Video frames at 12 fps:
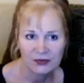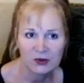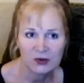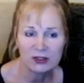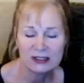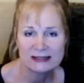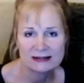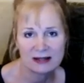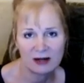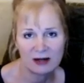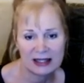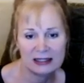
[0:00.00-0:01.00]
You really
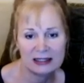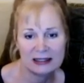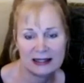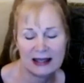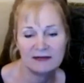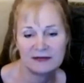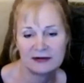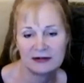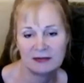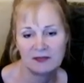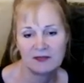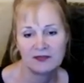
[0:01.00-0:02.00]
start making an effort.
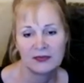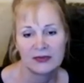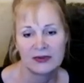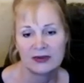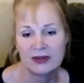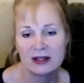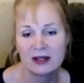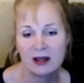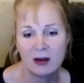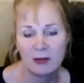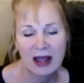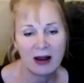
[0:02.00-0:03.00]
Think
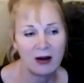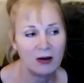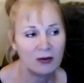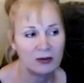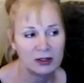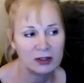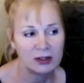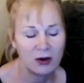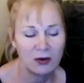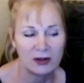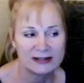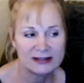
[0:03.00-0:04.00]
about,
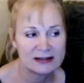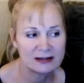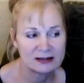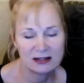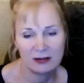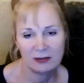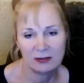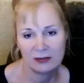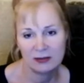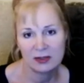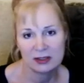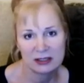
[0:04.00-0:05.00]
is there some
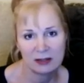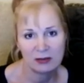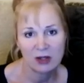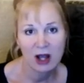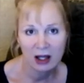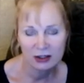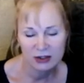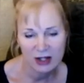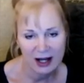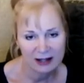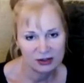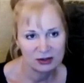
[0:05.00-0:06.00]

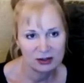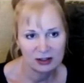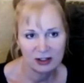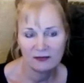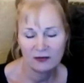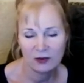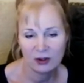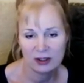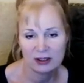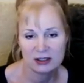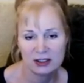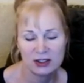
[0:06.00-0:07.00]
contract you're looking
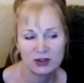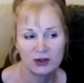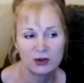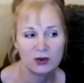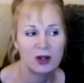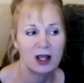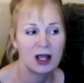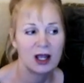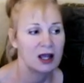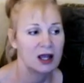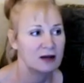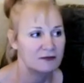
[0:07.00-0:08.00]
forward to
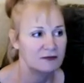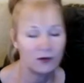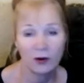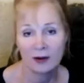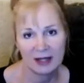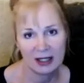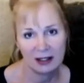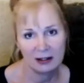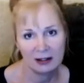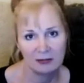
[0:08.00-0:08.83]
forming?